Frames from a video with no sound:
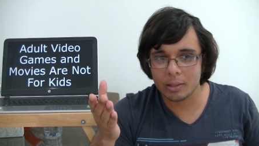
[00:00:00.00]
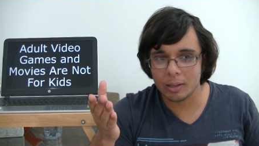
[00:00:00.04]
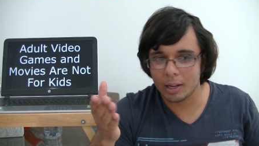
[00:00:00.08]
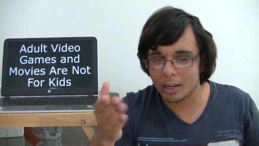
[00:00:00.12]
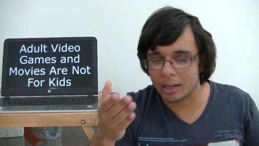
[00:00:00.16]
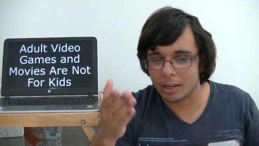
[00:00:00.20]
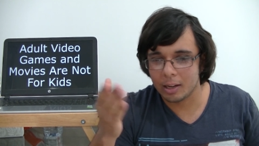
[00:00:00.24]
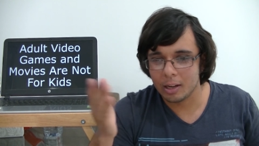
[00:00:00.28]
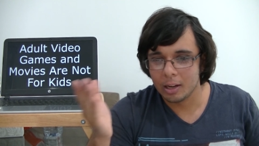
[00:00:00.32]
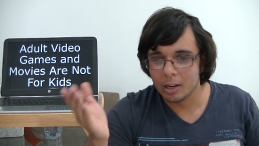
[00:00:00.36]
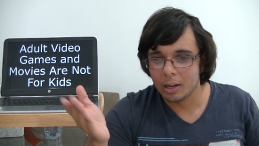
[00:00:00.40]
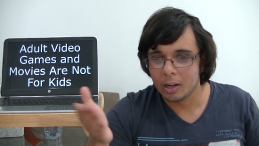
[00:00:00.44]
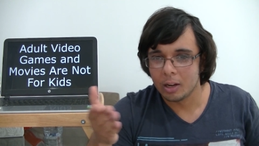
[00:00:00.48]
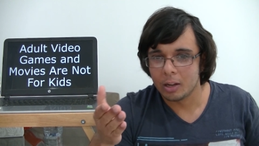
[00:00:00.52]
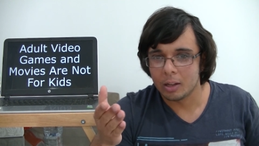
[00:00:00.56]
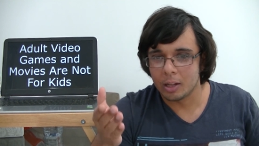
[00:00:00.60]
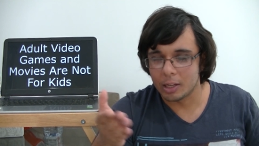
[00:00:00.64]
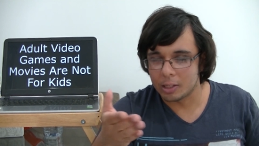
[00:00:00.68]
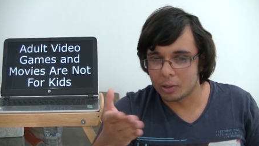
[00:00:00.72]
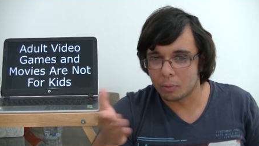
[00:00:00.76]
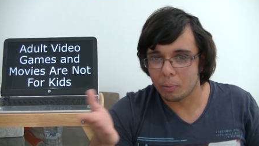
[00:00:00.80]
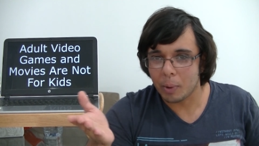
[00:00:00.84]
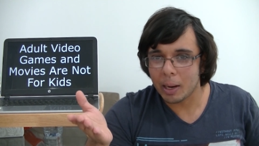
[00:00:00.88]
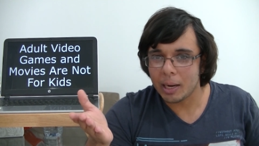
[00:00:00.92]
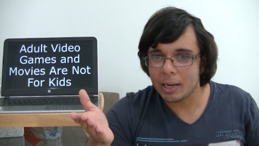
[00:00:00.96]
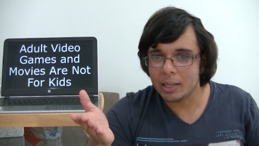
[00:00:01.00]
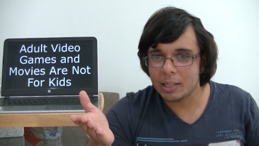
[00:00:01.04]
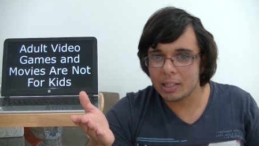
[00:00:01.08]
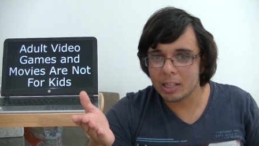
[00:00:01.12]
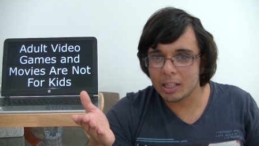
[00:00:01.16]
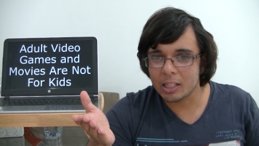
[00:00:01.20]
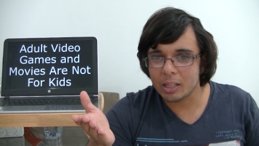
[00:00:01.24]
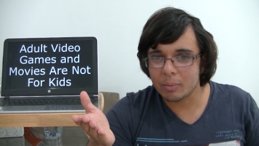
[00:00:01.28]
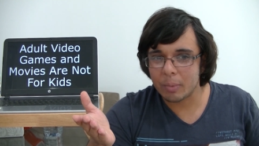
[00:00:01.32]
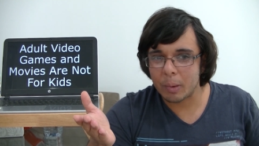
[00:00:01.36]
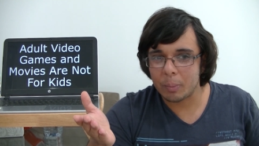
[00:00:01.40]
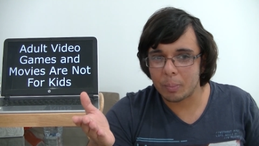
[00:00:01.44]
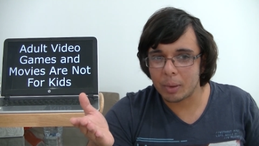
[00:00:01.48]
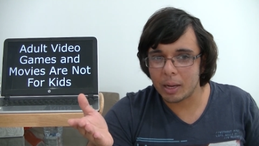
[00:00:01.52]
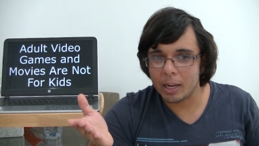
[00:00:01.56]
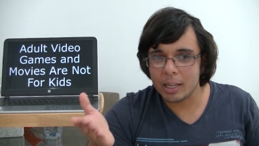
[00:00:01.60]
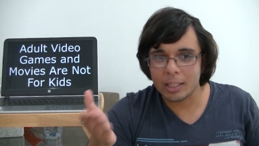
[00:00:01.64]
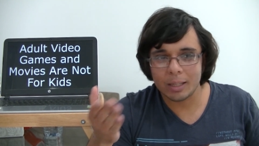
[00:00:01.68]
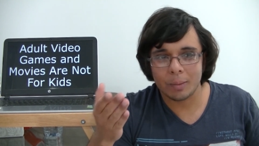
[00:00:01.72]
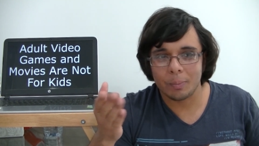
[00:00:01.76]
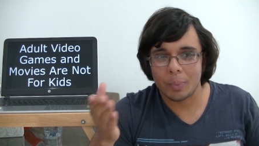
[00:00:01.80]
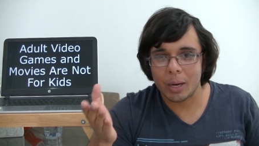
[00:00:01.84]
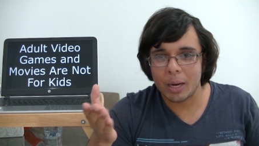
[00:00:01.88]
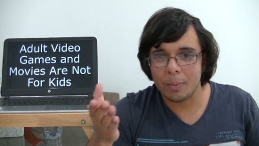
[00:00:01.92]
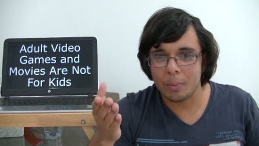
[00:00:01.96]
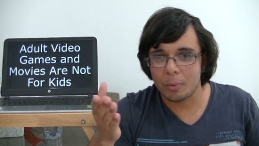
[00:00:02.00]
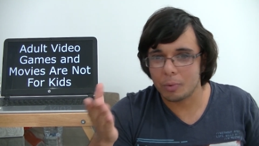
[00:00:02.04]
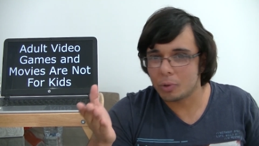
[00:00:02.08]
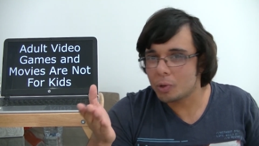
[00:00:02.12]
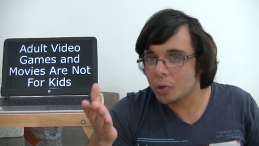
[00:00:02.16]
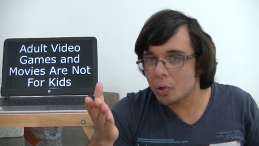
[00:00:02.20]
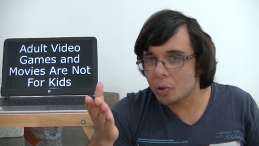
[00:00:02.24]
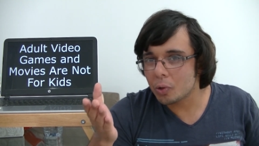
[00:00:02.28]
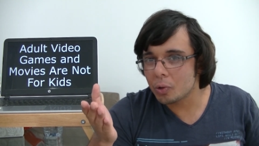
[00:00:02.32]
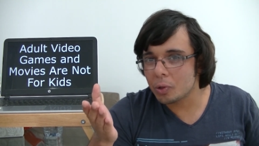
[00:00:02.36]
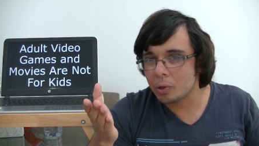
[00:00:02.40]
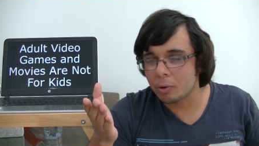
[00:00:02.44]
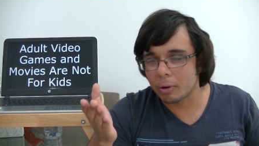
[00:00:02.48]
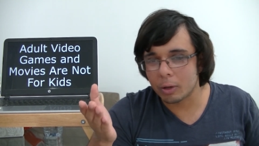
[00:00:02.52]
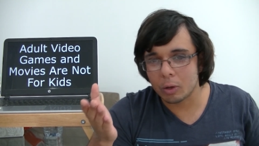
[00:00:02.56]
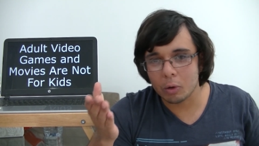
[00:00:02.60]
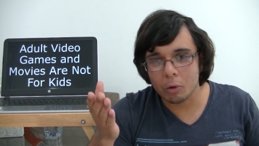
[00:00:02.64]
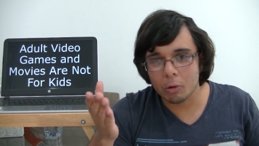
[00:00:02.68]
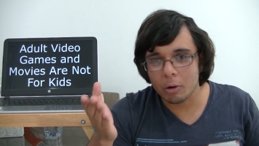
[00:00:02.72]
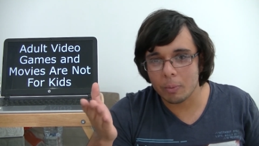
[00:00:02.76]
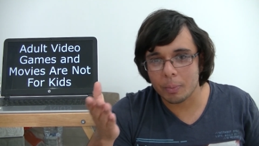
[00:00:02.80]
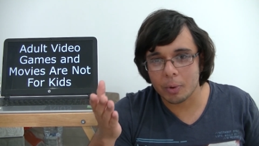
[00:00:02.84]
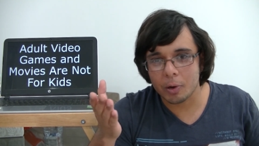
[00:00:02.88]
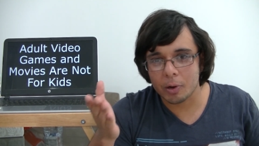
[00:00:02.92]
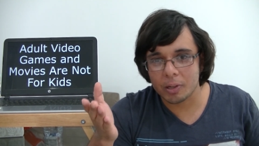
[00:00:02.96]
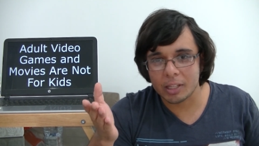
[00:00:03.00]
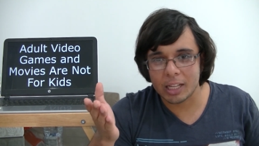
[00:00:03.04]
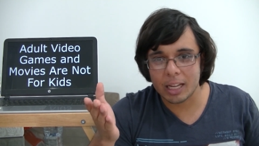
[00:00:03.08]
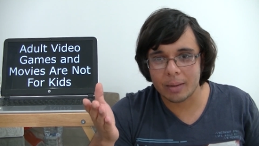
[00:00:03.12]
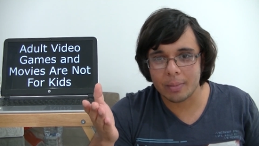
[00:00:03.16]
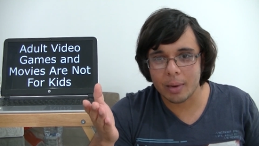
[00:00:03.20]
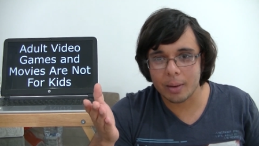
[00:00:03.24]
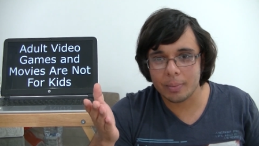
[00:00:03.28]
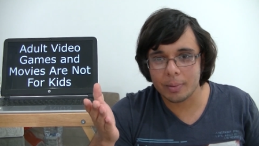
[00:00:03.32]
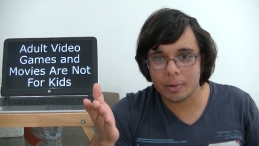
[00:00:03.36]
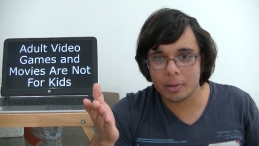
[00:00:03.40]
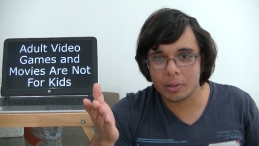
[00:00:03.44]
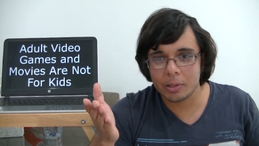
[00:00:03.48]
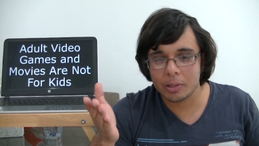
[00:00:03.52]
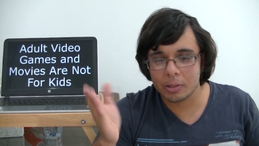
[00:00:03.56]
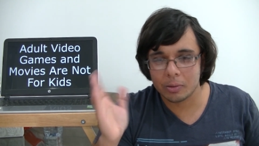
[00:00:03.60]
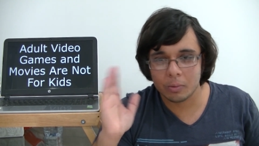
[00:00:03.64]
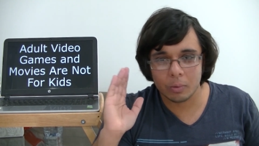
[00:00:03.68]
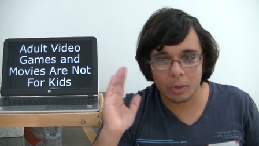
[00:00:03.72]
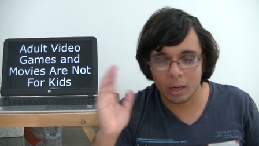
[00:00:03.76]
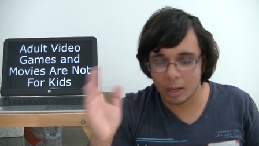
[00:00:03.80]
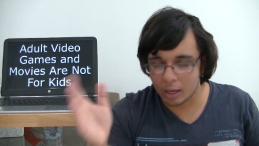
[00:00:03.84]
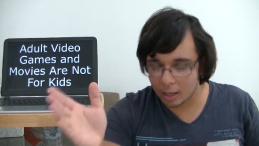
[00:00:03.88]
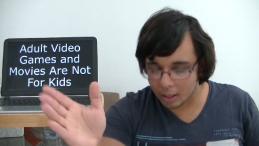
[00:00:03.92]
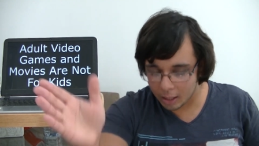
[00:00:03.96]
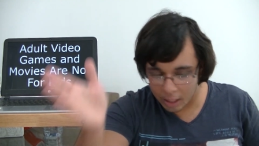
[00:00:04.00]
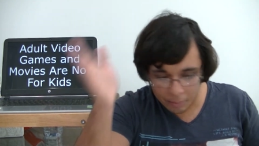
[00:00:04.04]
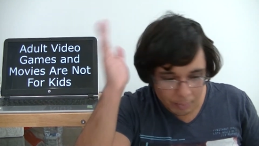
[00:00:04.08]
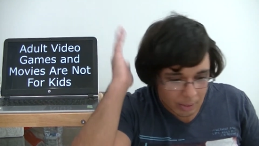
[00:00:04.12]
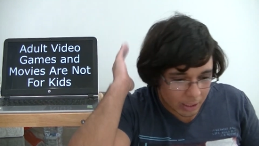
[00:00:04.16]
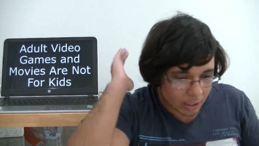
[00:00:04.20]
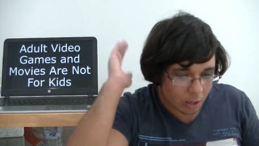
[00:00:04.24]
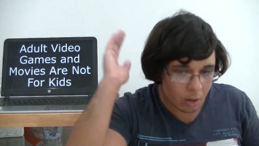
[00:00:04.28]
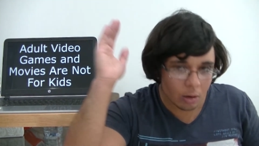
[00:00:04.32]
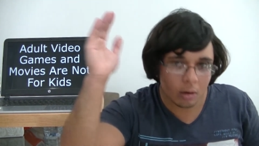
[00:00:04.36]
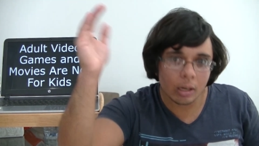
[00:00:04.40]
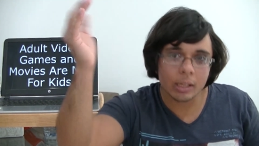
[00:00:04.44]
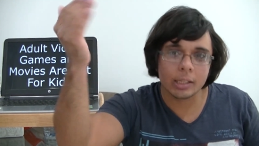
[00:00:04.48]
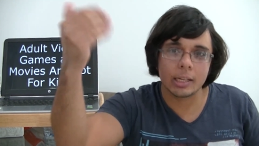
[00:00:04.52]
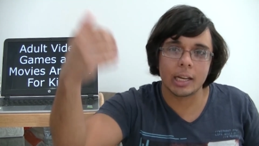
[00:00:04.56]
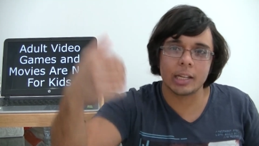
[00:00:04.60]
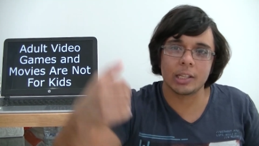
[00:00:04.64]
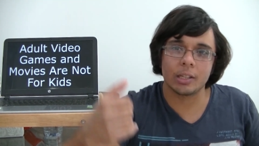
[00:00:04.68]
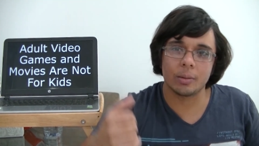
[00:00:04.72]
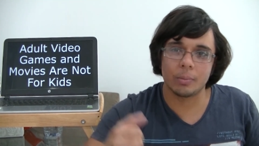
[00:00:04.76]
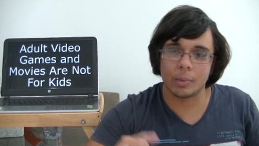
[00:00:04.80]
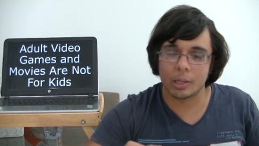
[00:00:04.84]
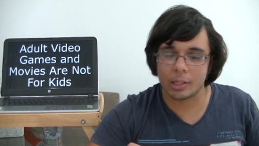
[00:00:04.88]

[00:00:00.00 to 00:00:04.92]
Like, there's a rating system in place and people choose to ignore it because they're Muppets? Uh, let me know, let's get some